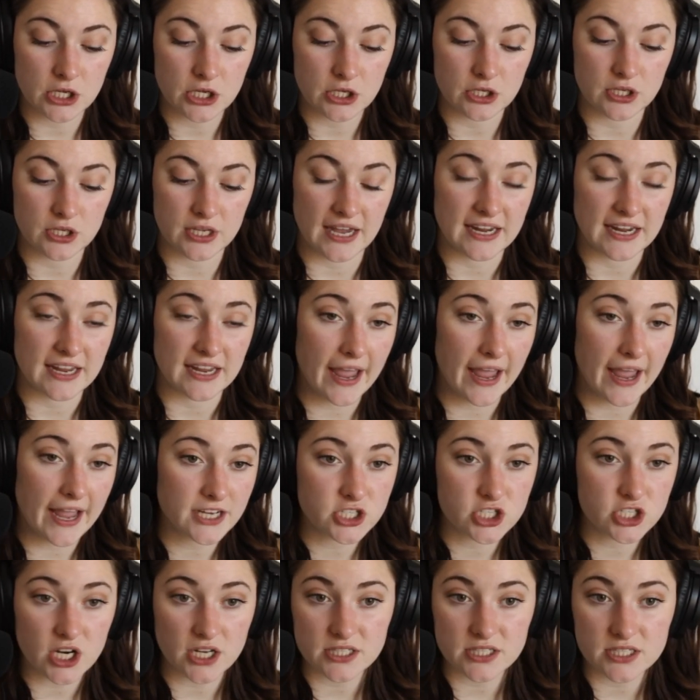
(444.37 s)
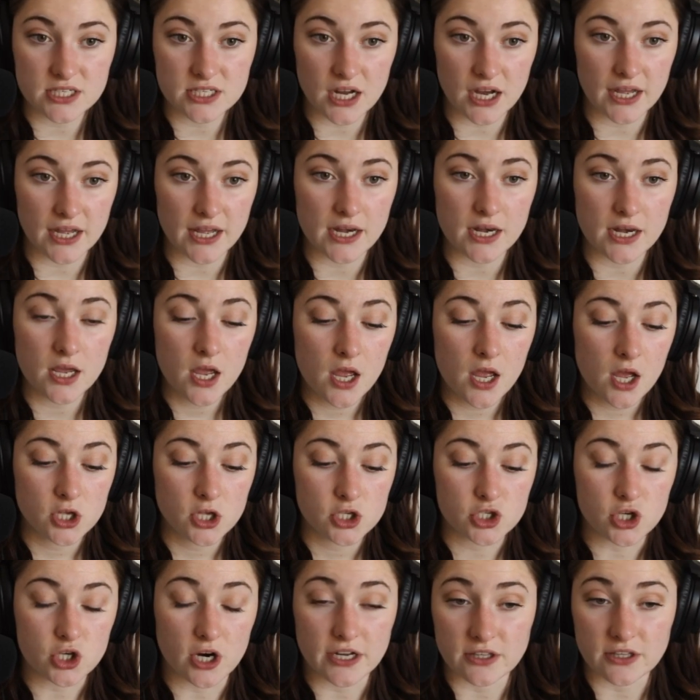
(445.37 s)
getting headshots done,
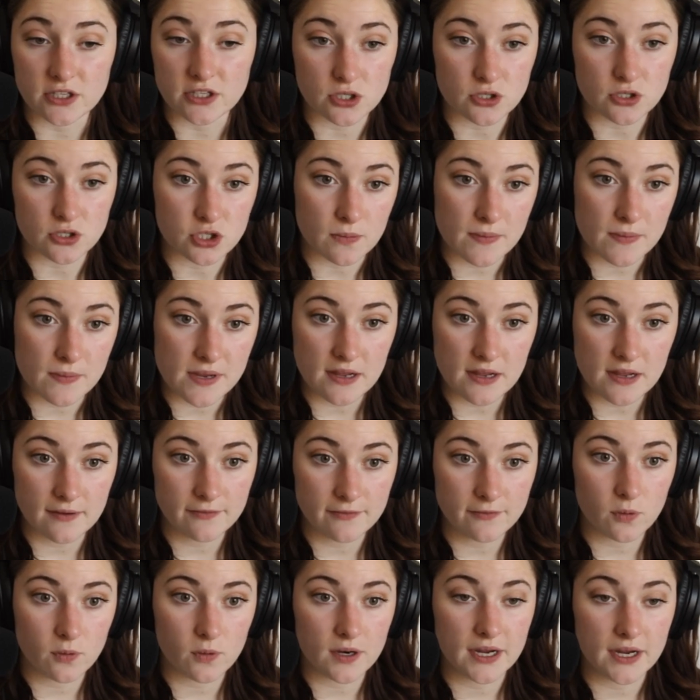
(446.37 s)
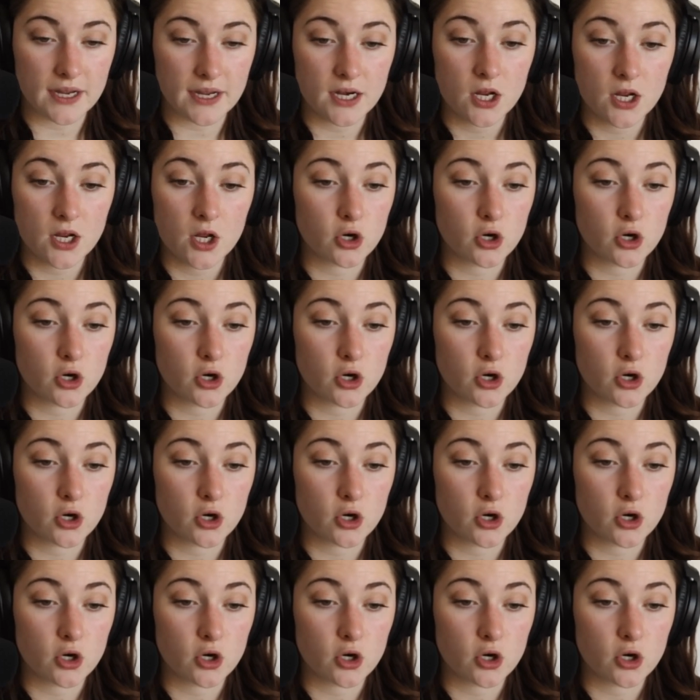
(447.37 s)
starting the social media for it,